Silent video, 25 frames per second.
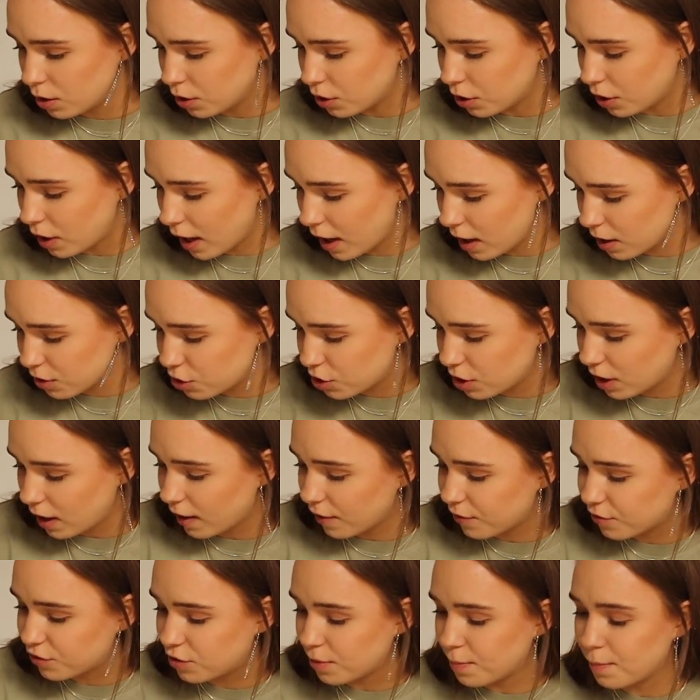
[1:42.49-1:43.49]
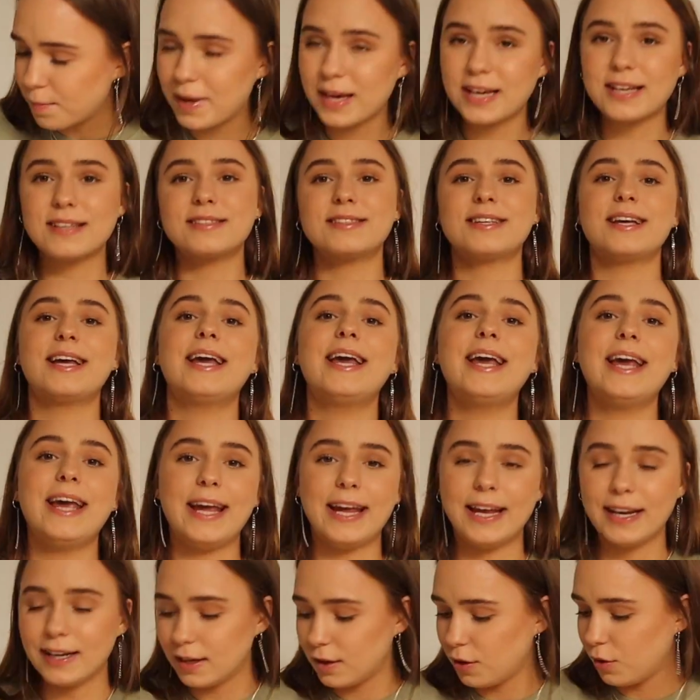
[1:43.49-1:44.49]
you actually have to mix it
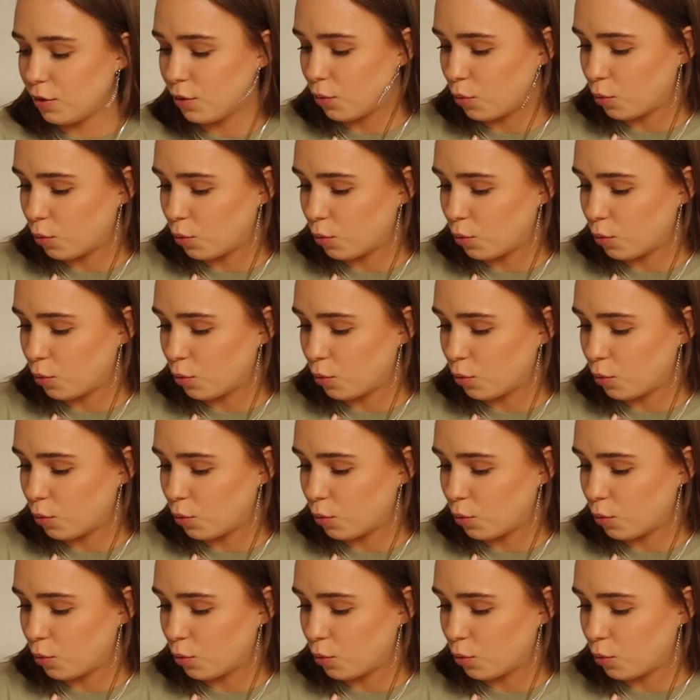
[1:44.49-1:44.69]
in